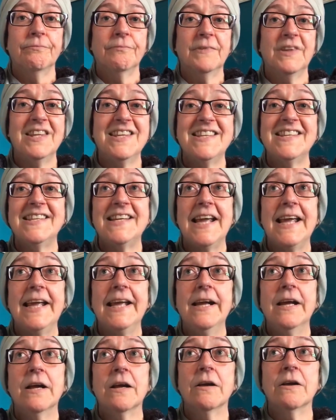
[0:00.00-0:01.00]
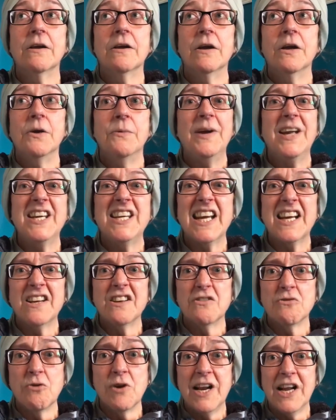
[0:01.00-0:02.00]
and Tig, which had
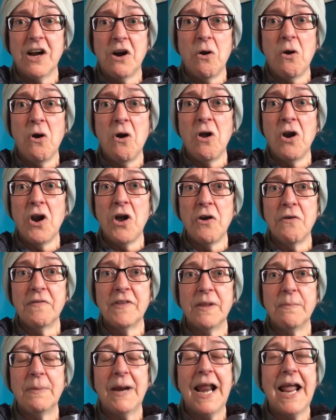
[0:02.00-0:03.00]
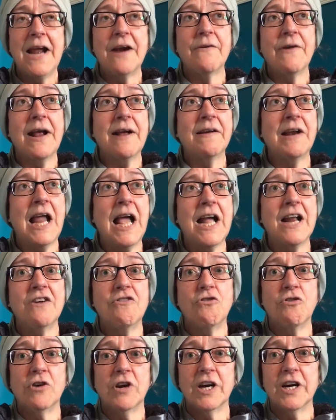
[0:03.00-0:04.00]
us running all over the playground like
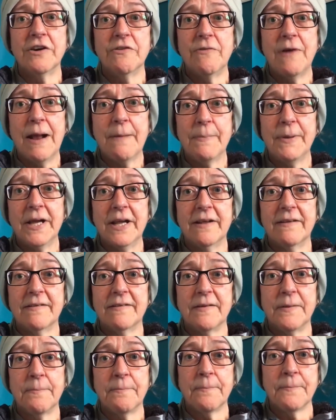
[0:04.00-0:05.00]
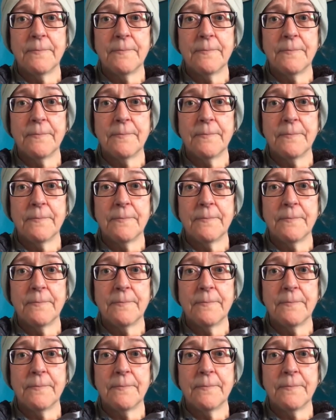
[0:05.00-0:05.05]
drunken rabbits.